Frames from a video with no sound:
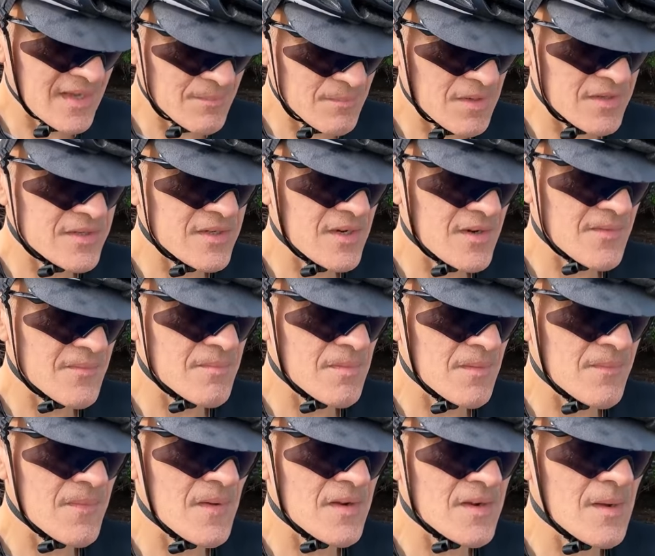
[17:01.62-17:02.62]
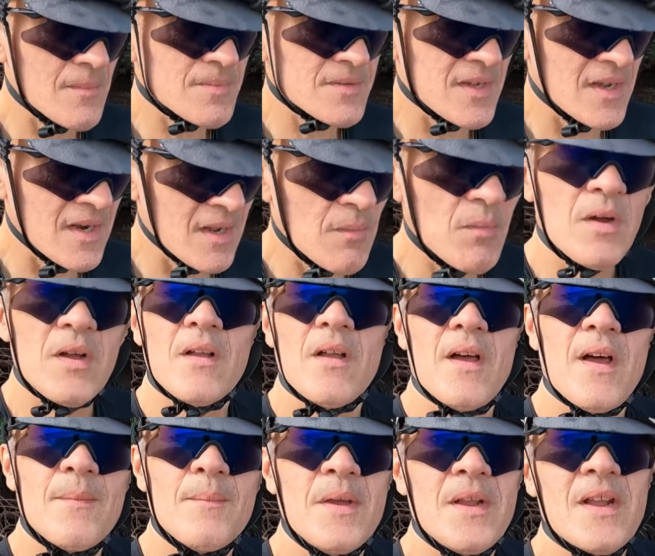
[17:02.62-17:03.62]
had my share of my fuck ups and I will.
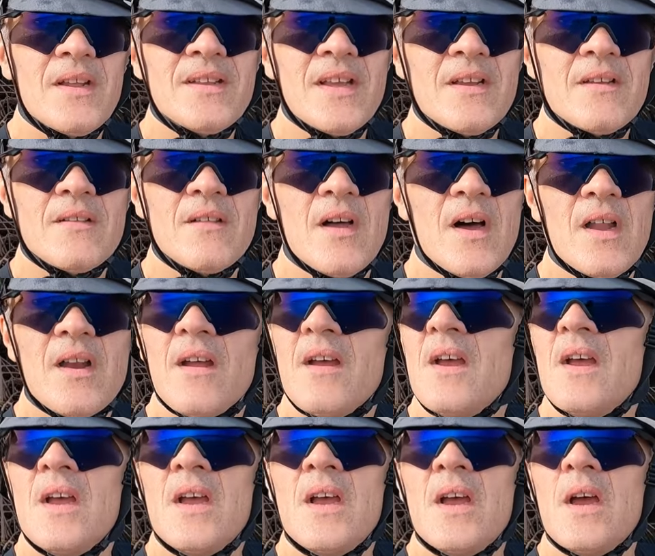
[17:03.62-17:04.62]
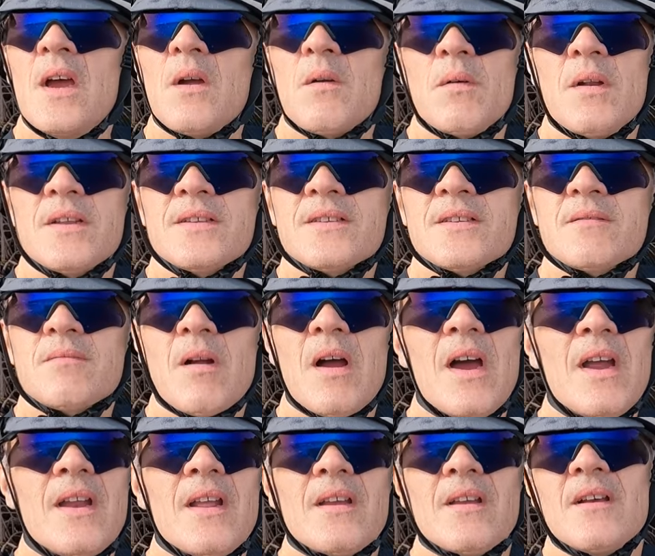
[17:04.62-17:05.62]
I mean, I take a lot of risks
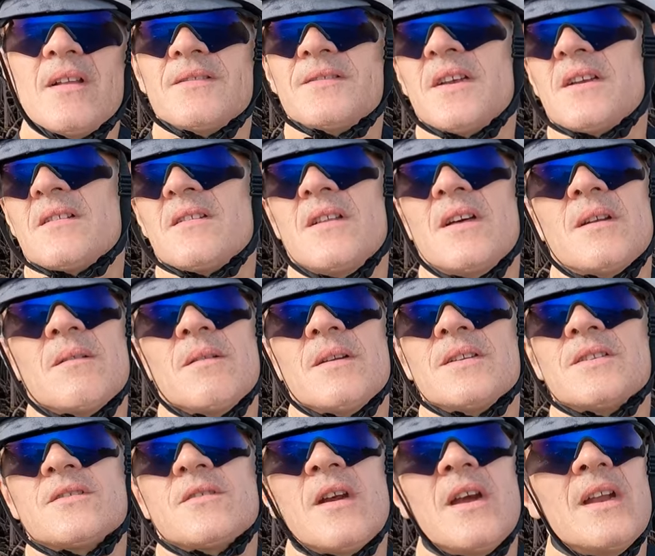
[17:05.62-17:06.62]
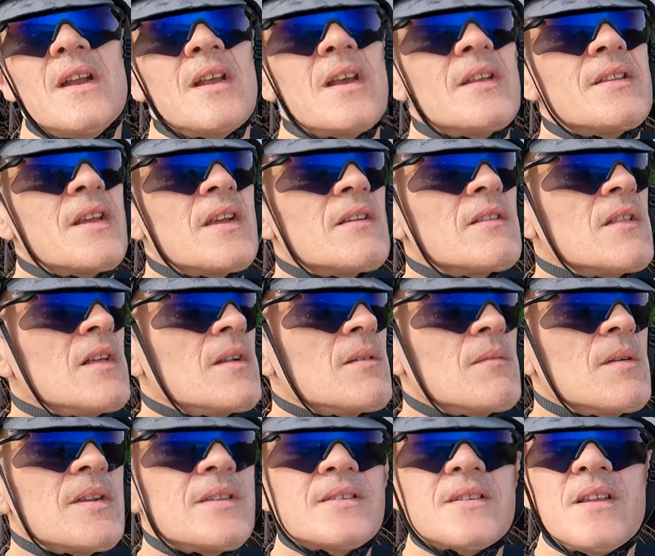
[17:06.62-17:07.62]
riding. I'll take a lot of risks trading. I take a lot
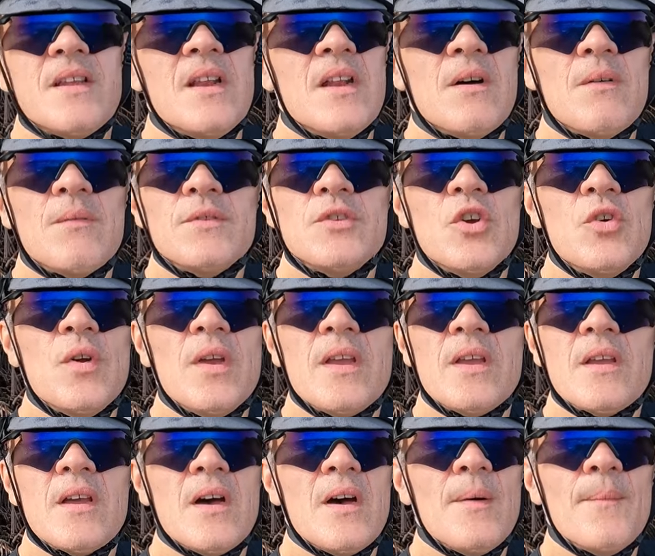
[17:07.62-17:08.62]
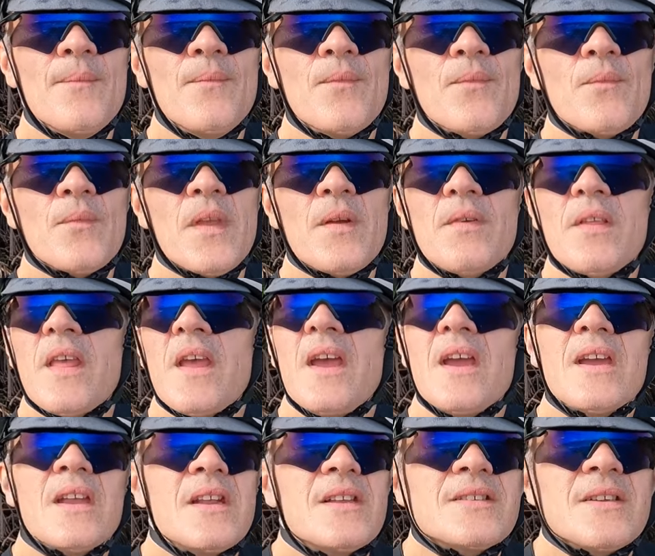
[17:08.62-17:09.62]
of risks, you know, doing whatever the
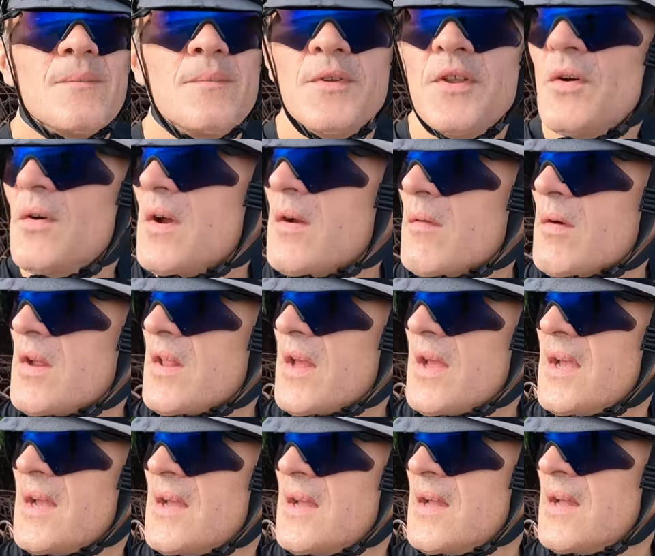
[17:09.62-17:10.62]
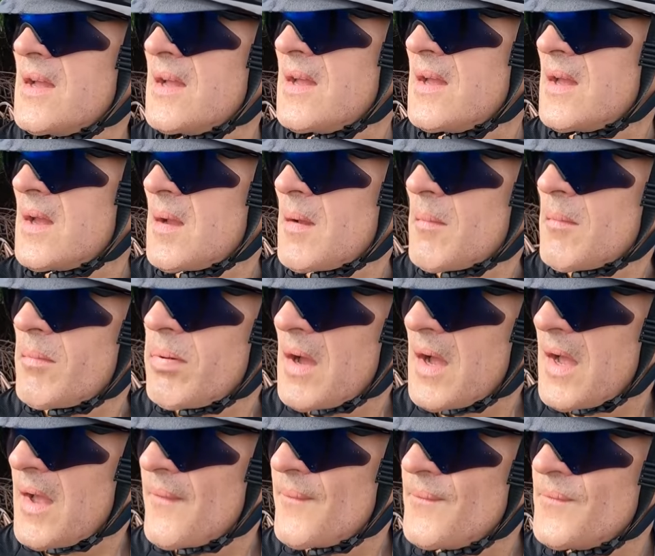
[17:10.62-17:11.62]
heck it is I'm doing, really.
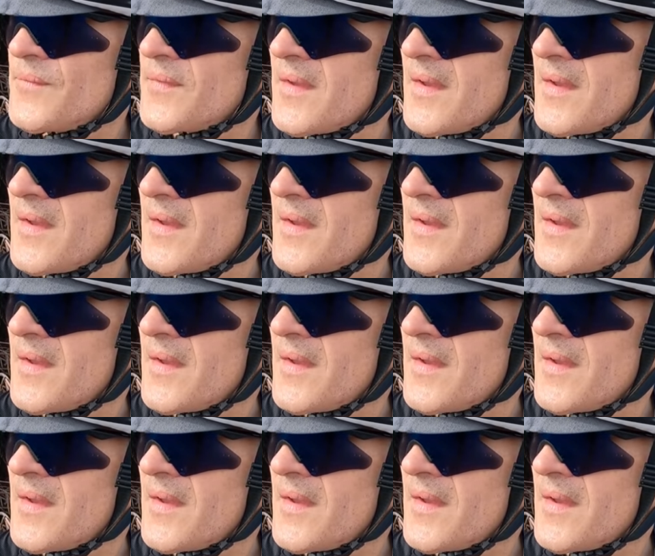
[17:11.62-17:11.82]
But